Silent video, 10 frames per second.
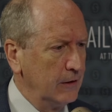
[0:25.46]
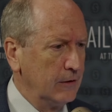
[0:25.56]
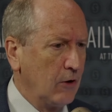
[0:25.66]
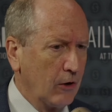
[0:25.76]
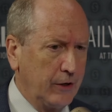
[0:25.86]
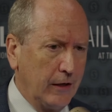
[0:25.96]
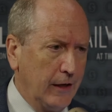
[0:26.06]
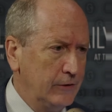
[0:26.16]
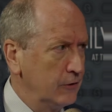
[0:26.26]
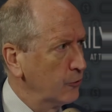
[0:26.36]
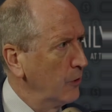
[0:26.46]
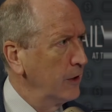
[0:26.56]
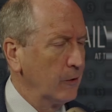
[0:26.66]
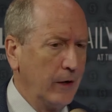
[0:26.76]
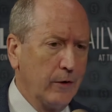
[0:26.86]
cartel agents
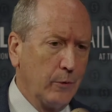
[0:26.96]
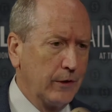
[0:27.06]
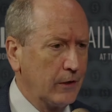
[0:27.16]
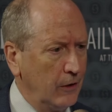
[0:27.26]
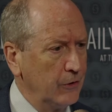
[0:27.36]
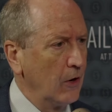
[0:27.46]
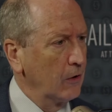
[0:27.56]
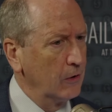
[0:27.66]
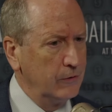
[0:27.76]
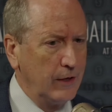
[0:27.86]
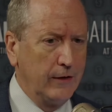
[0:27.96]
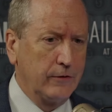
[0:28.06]
running around on what they call narco takes.